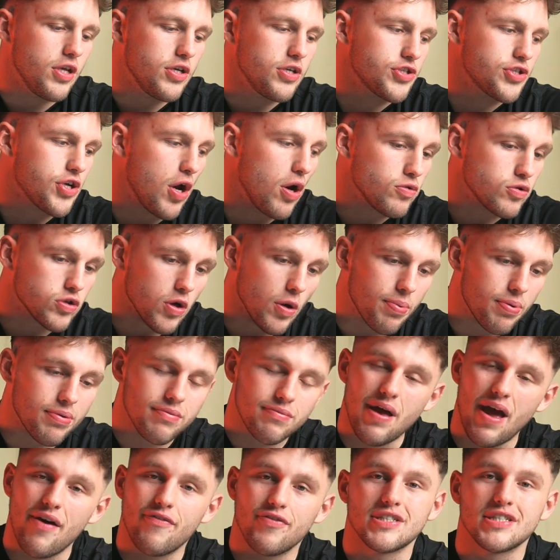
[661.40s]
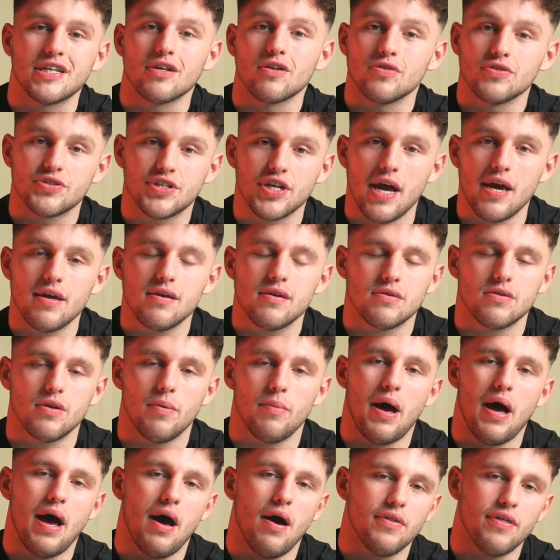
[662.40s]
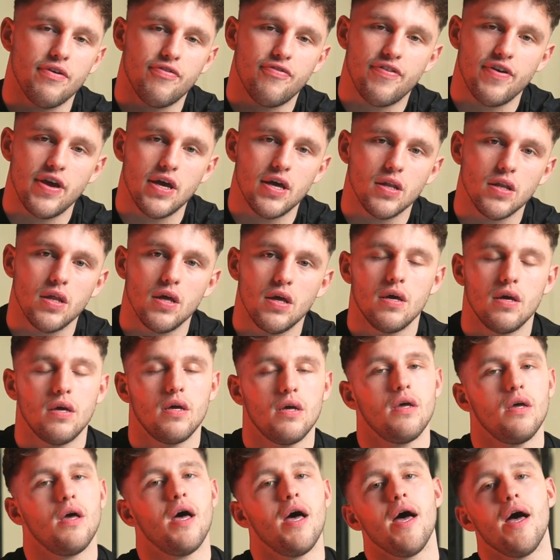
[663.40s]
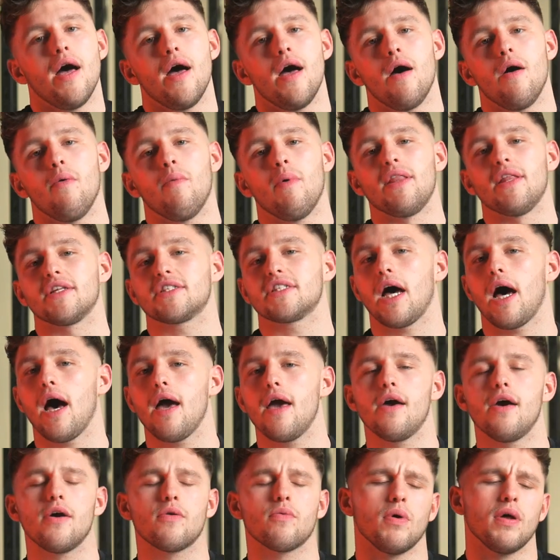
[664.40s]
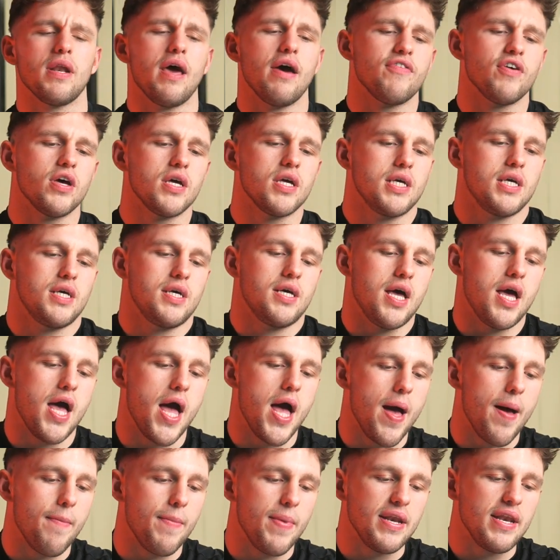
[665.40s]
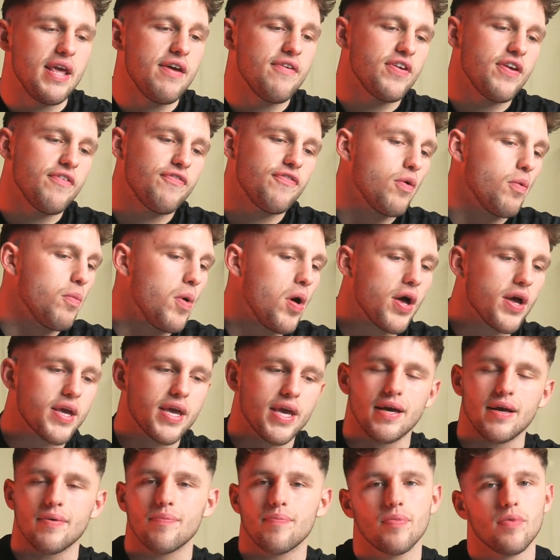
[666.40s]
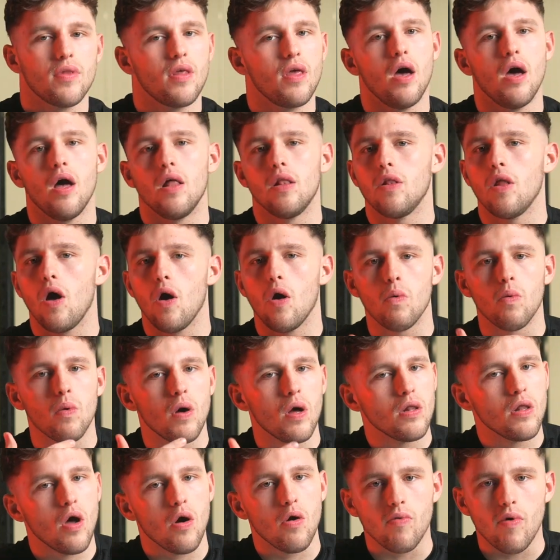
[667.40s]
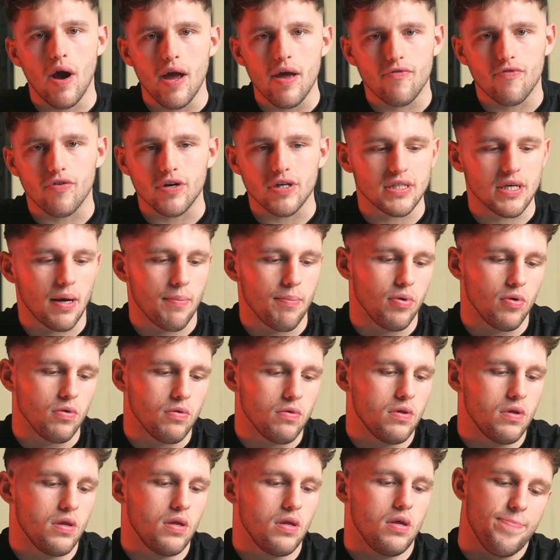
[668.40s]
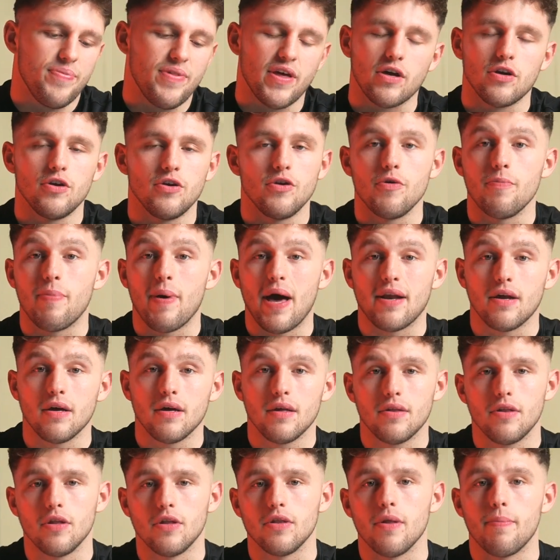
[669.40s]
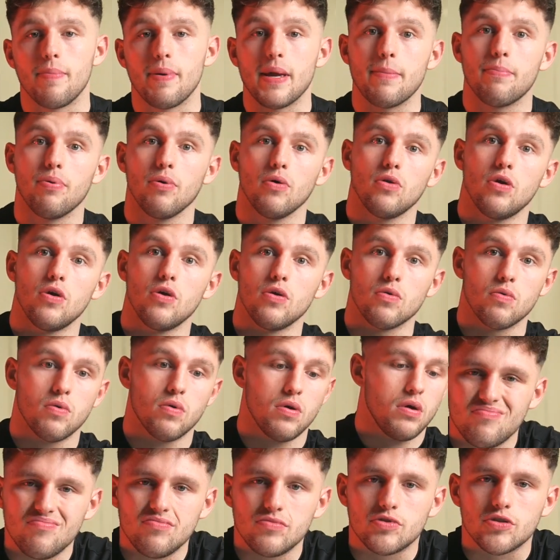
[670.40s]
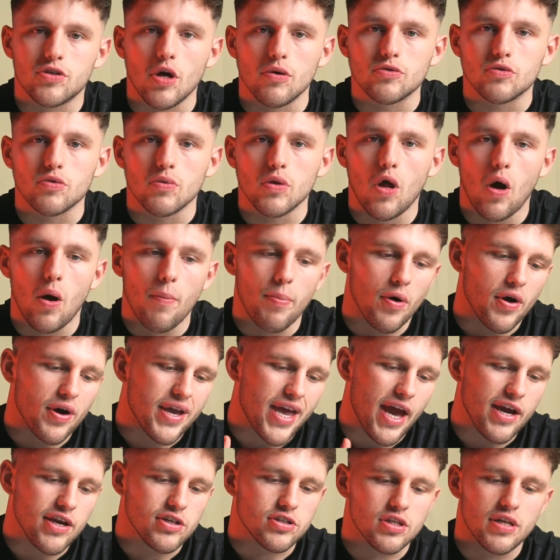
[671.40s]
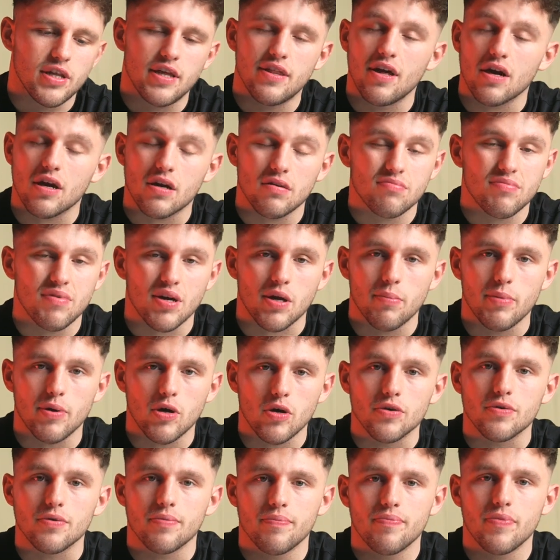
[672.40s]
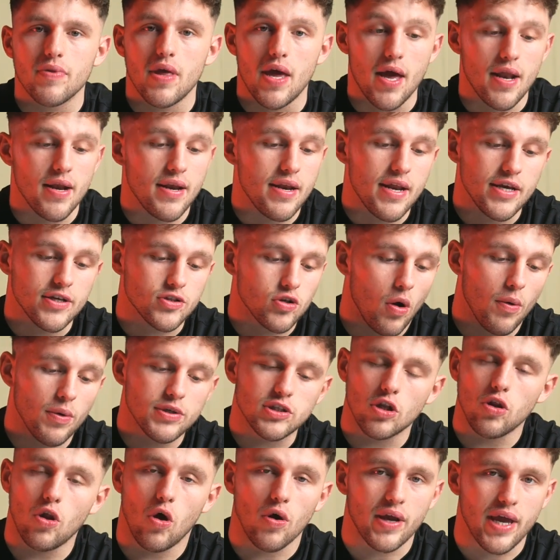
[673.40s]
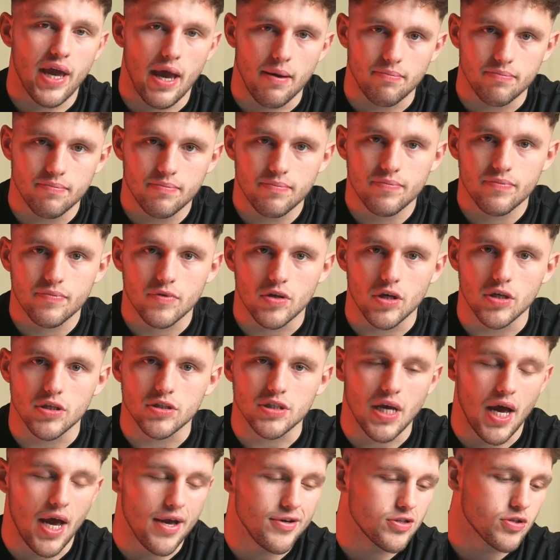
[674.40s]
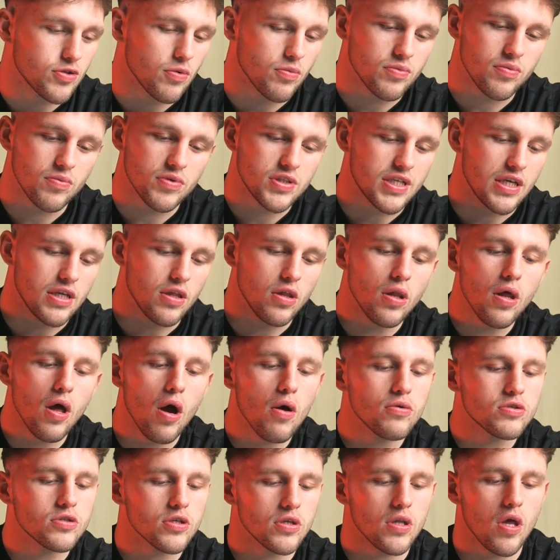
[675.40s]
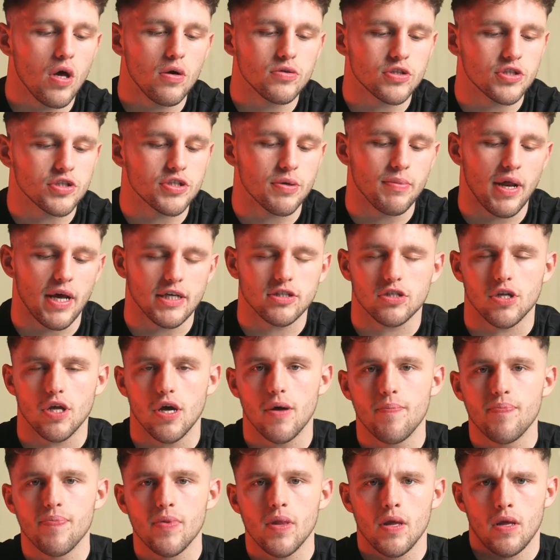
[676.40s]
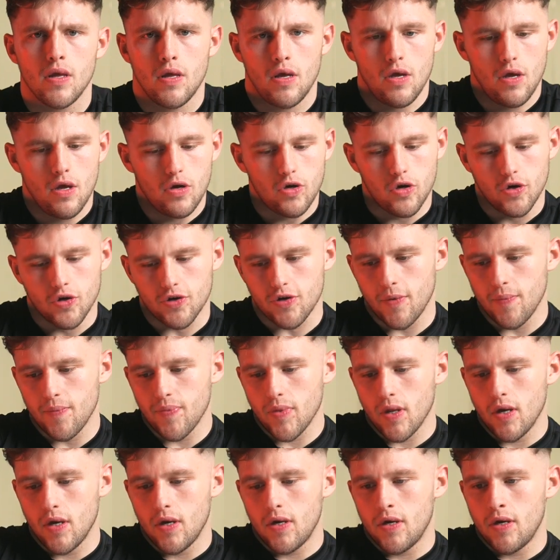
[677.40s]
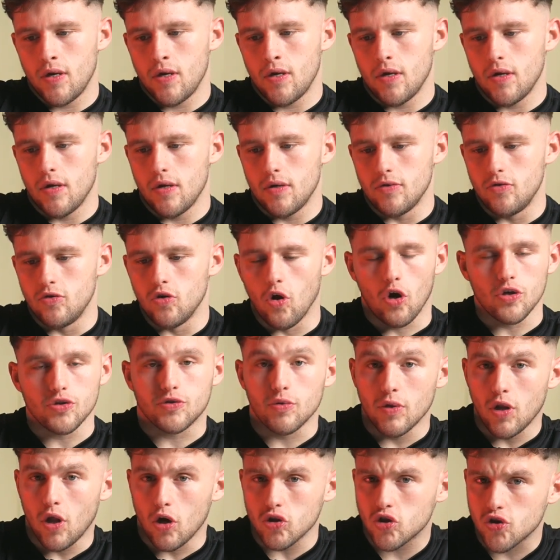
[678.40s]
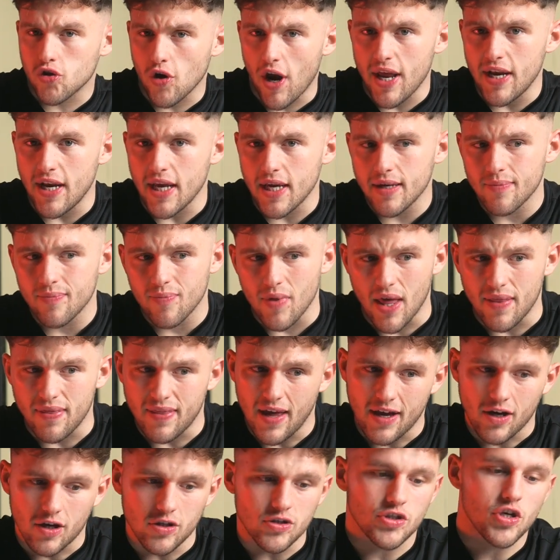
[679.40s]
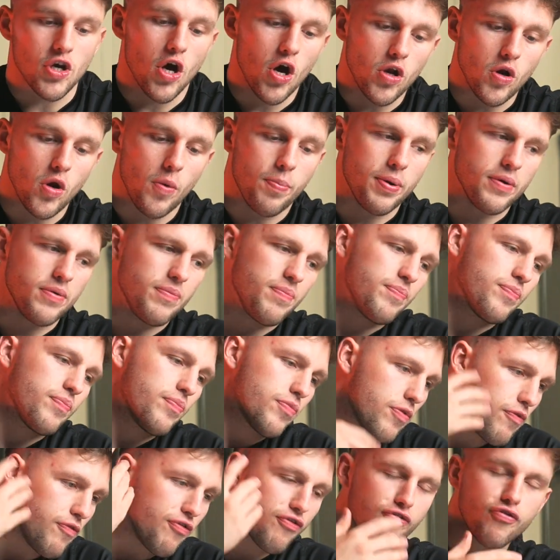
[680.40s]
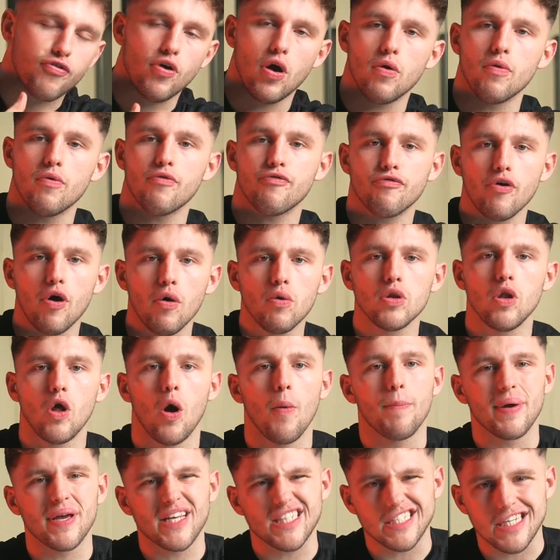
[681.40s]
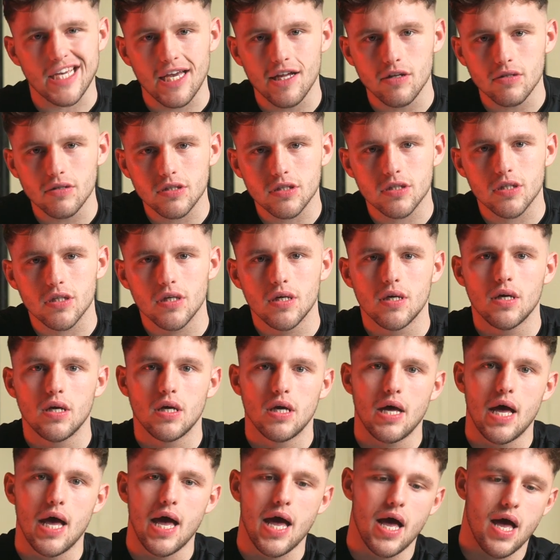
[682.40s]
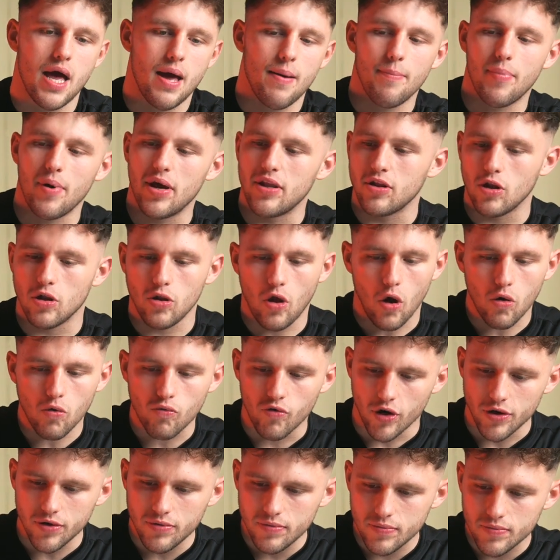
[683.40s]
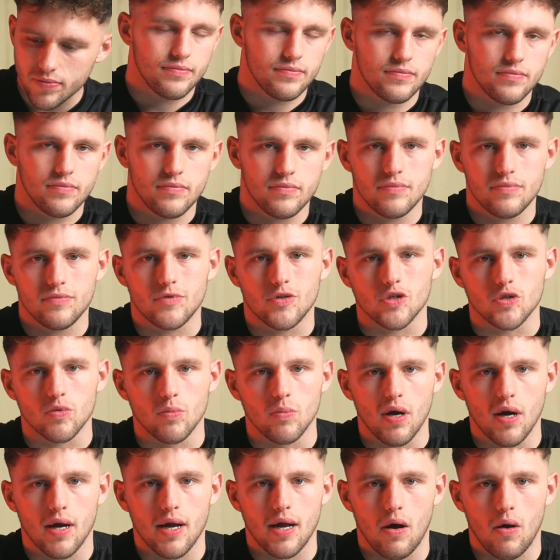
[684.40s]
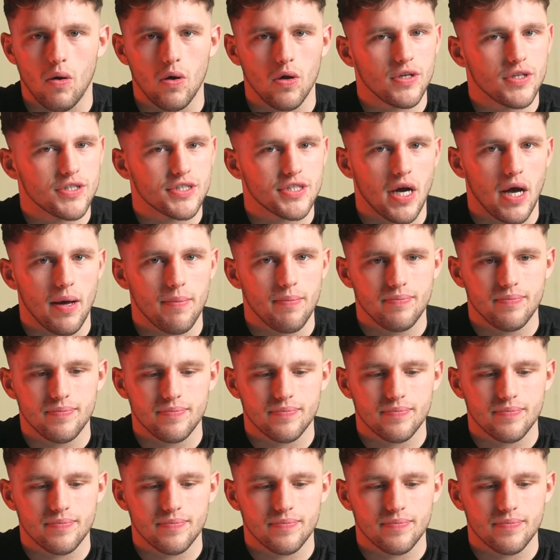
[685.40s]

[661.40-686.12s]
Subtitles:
that shows up every single day, no matter how they feel, when they're tired, whatever, and even if you're working at a low rate, for example, they're gonna do better than the people who don't do a lot, but occasionally they can be good. And it's always a long game, because I used to see loads and loads of gymnasts that could not do a lot of training and then can turn up and throw a lot of big skills. But in the long run, it doesn't work out all the time.